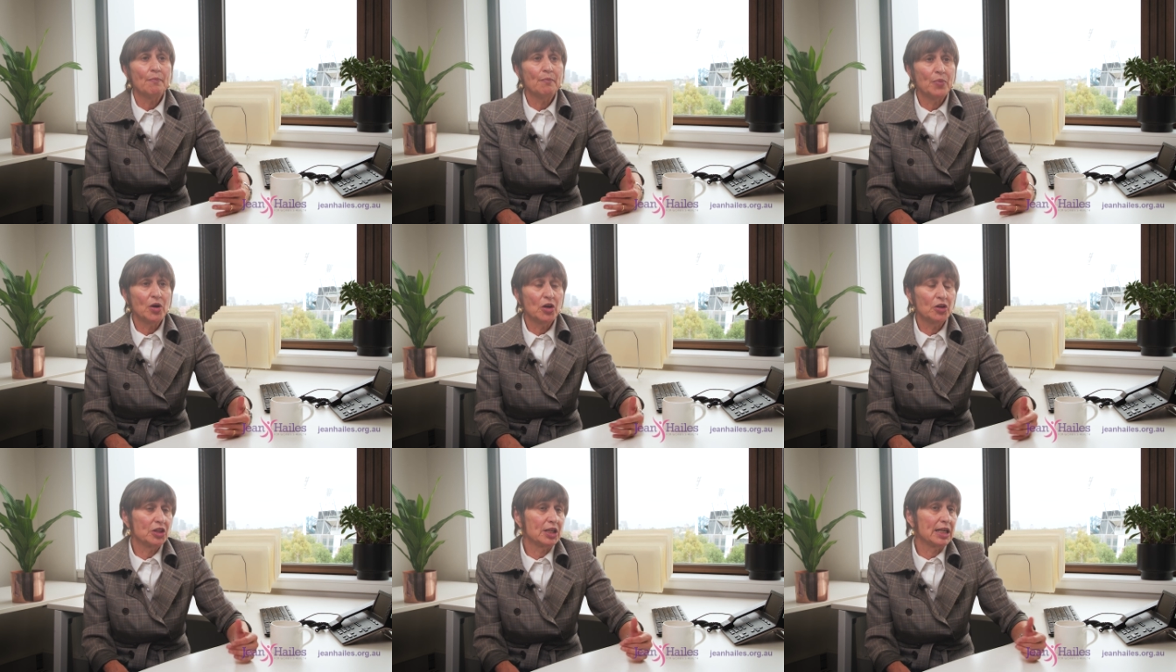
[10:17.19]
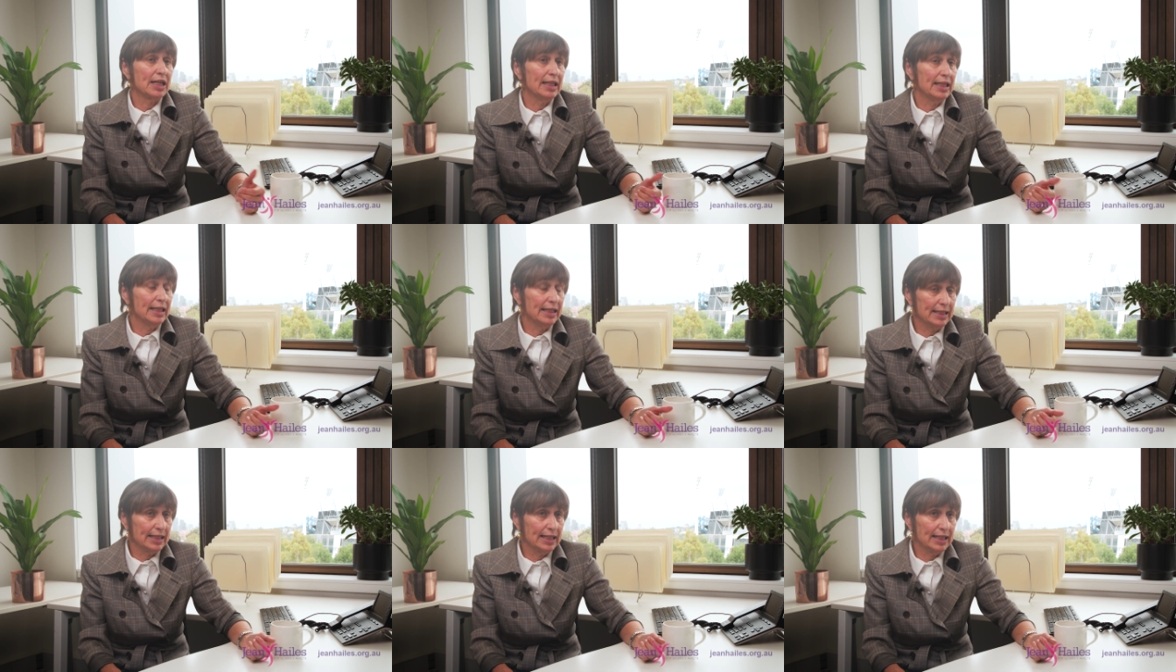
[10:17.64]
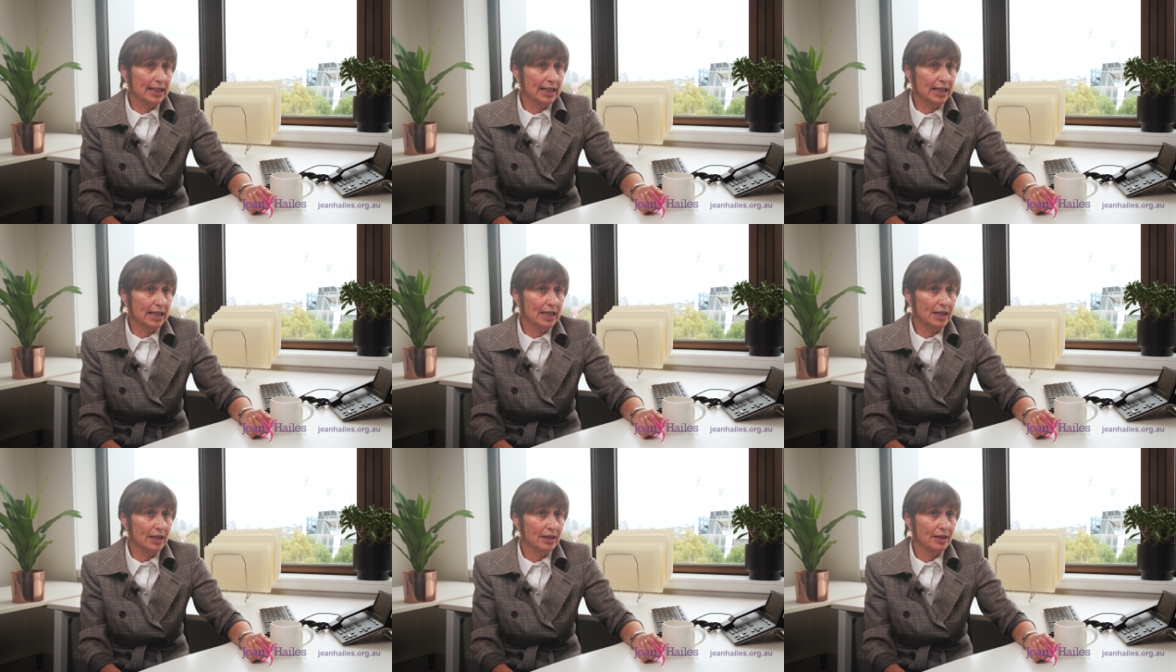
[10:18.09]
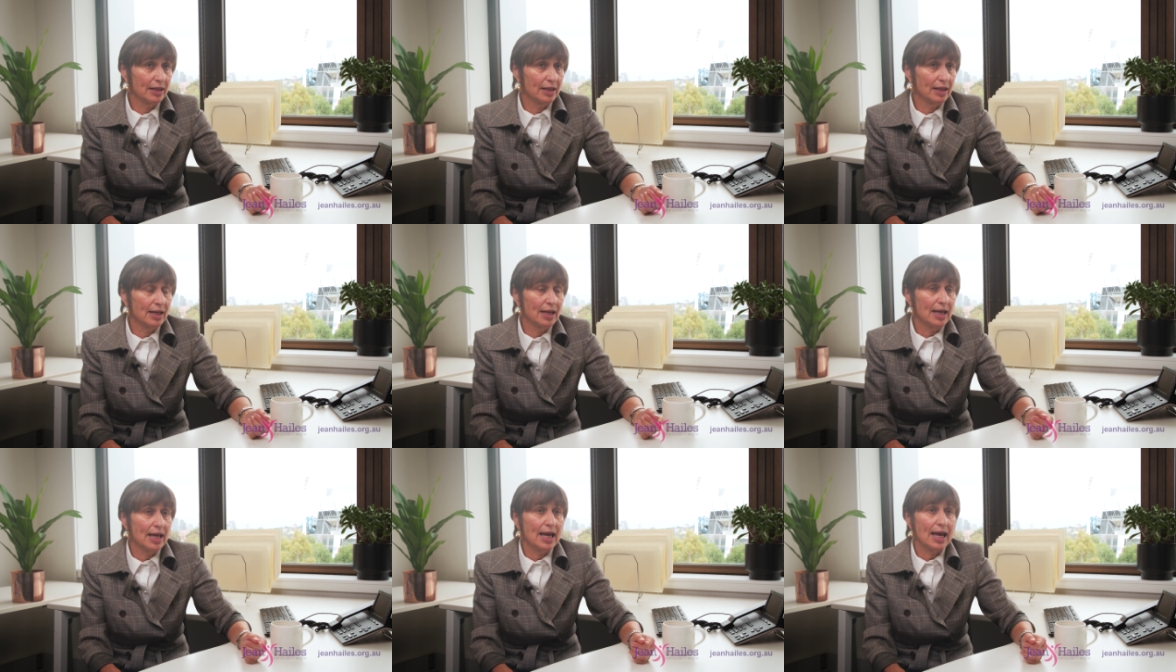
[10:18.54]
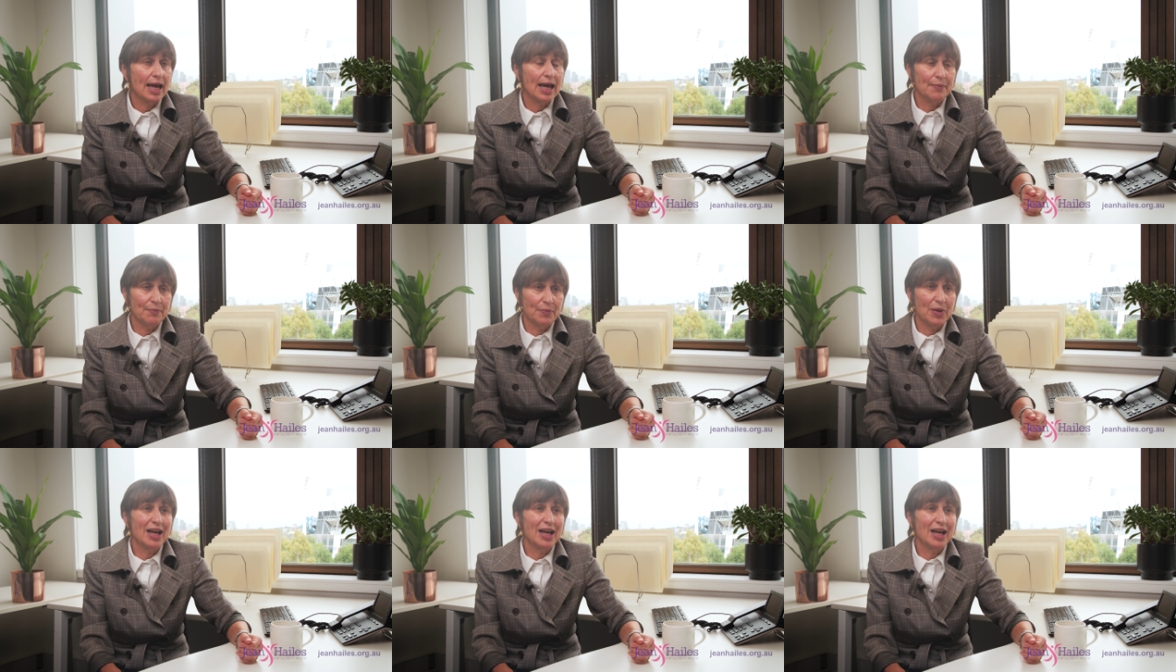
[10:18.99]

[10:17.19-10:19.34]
both clinically and